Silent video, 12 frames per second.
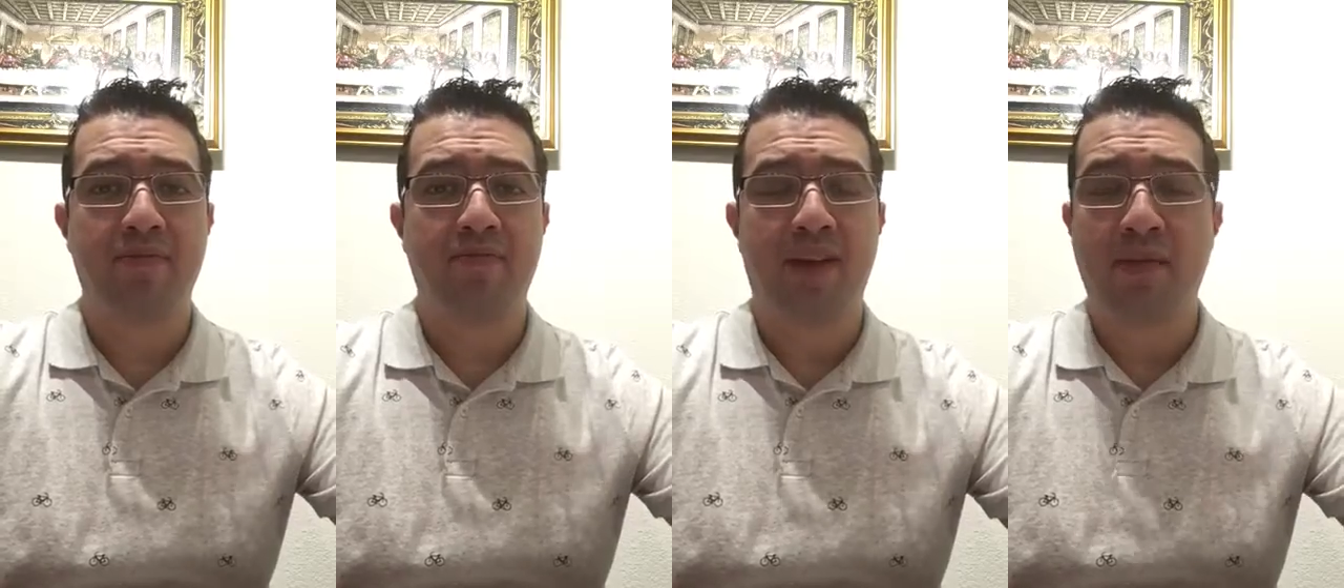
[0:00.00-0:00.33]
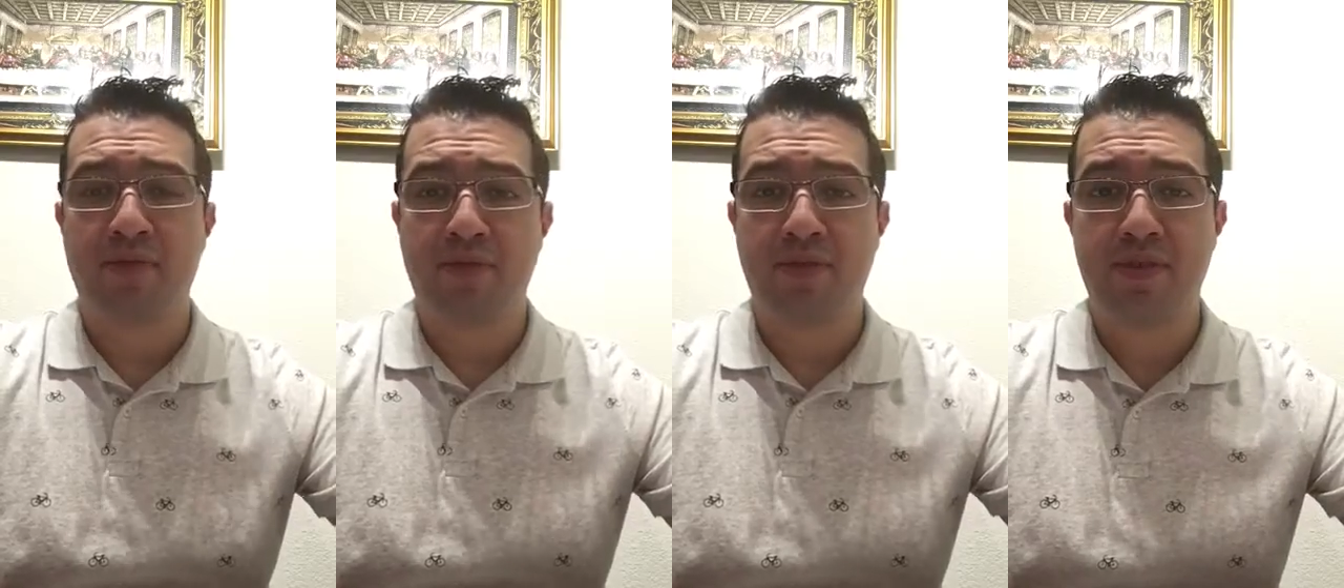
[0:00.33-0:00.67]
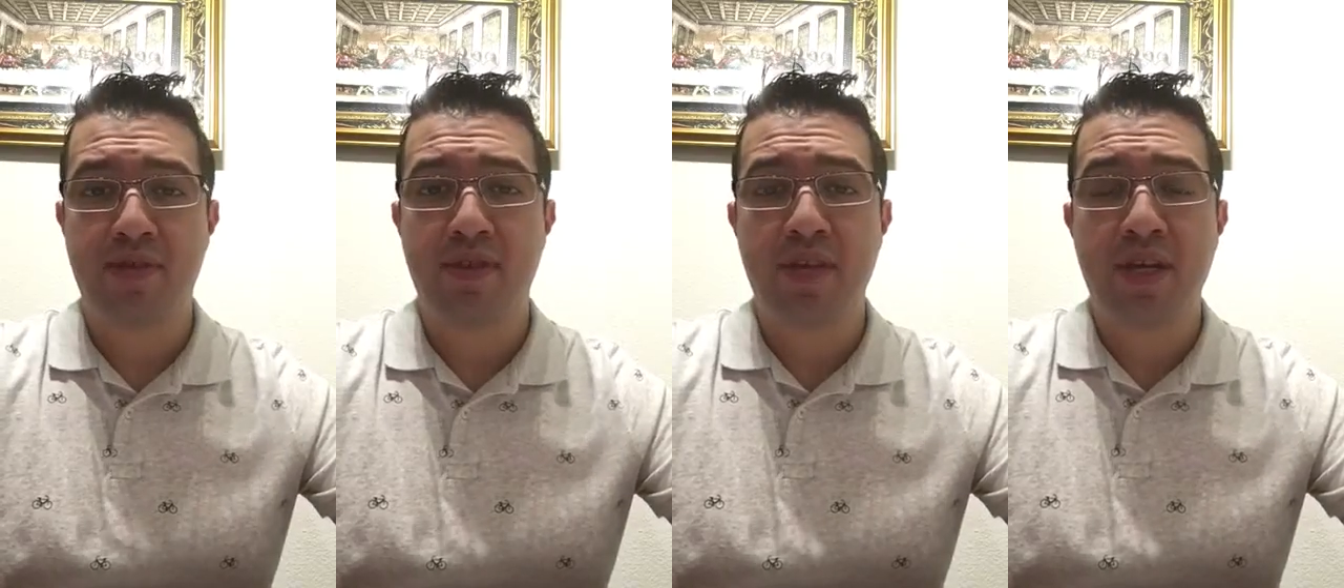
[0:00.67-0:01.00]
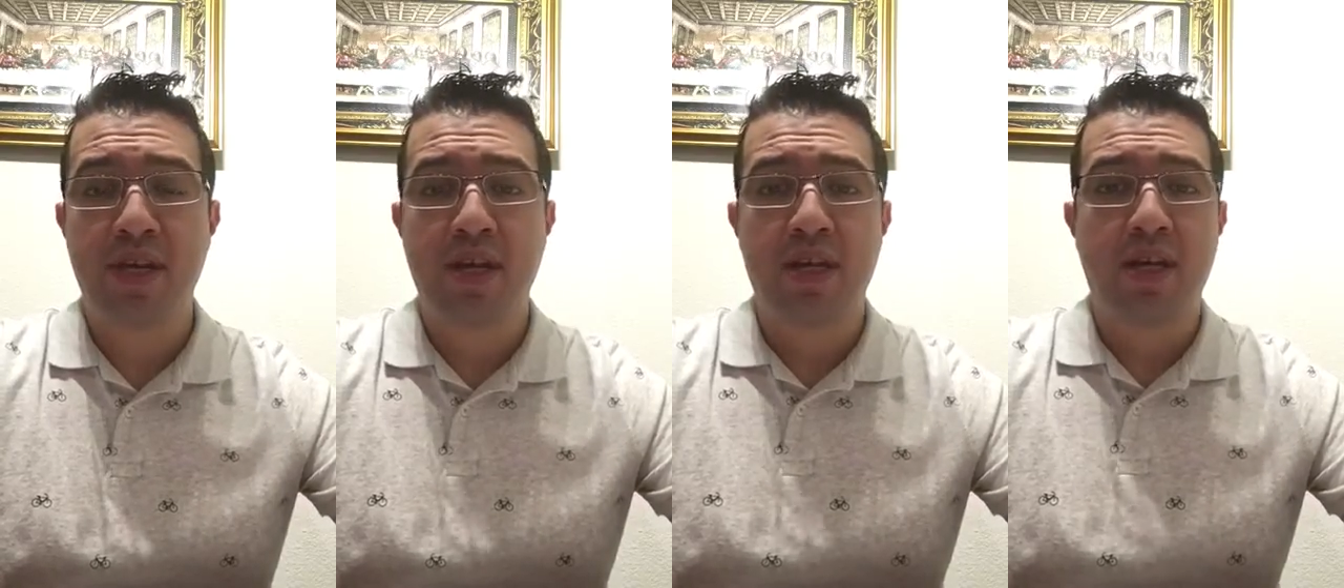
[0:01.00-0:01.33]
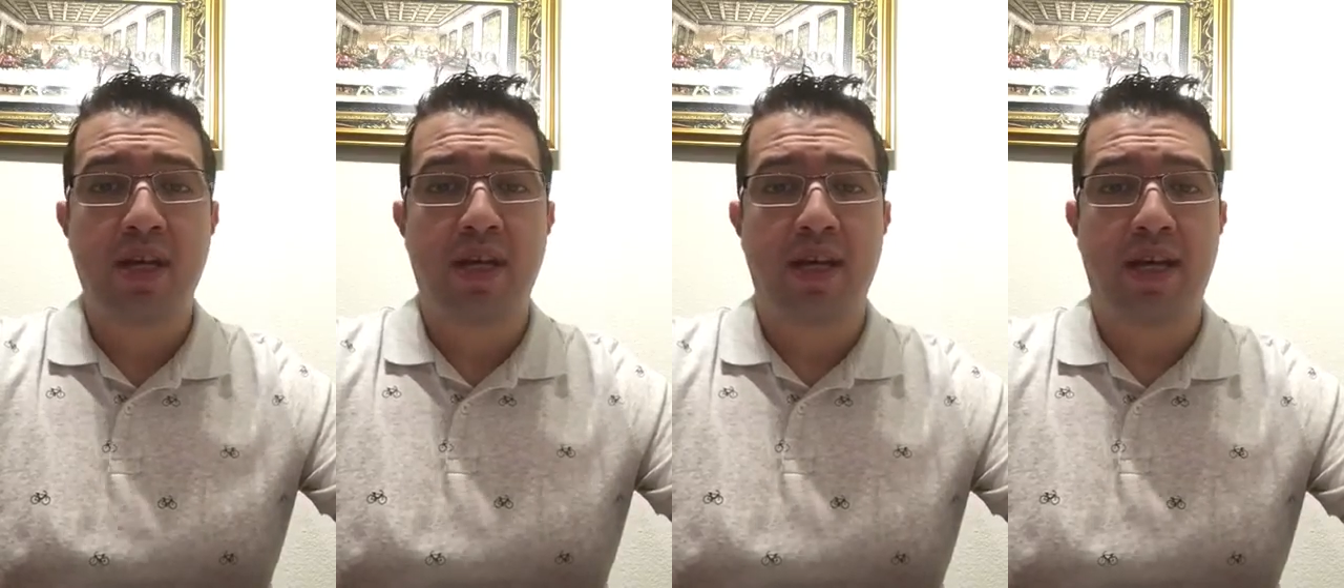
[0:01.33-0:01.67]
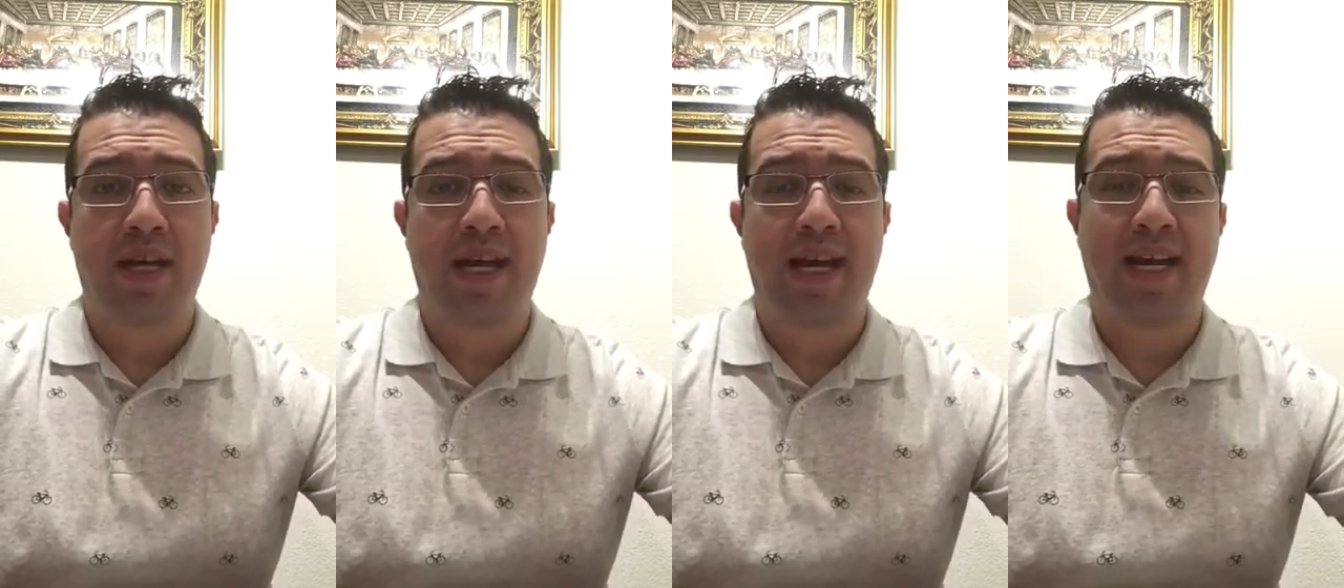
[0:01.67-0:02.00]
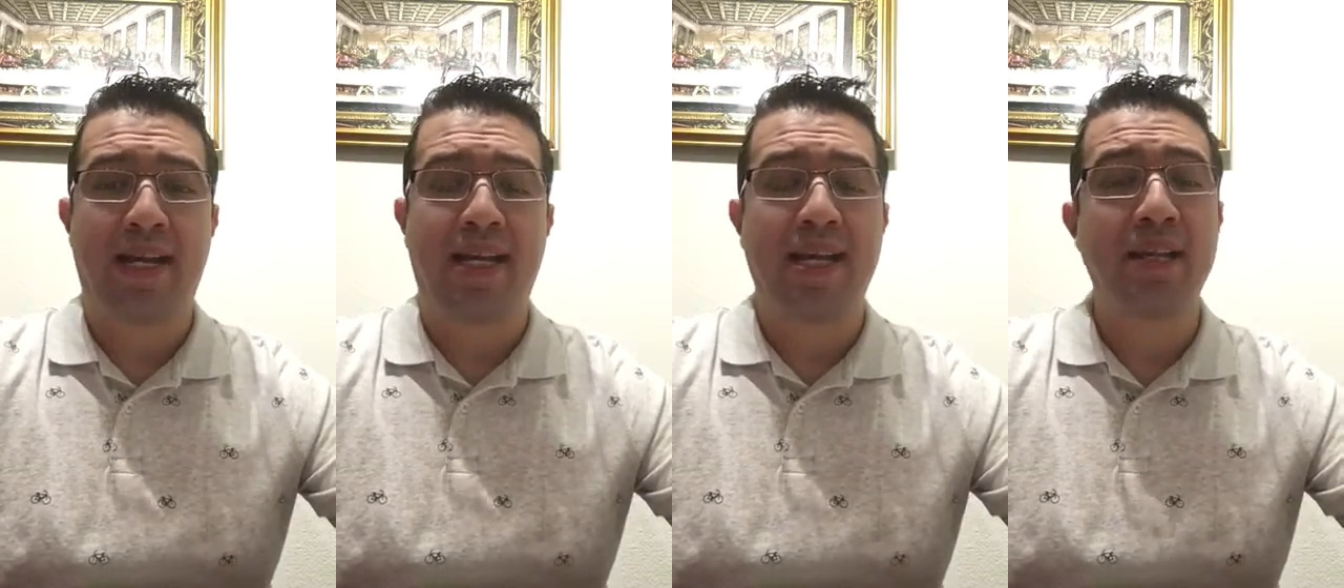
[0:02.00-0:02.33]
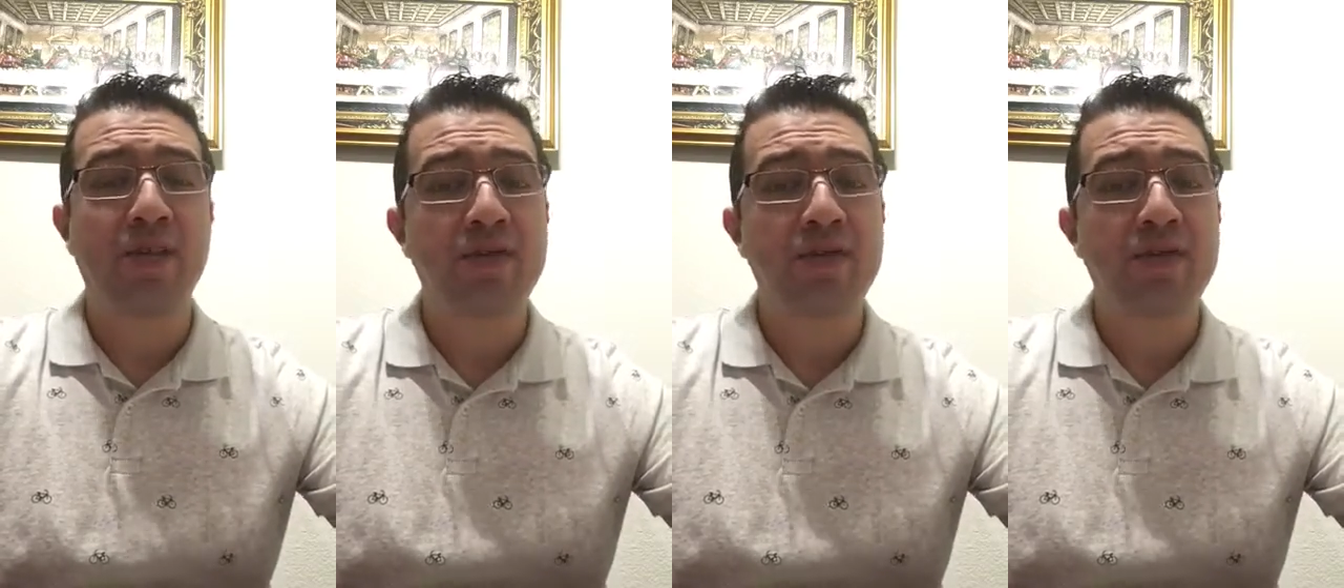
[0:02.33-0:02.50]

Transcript: fountains, and in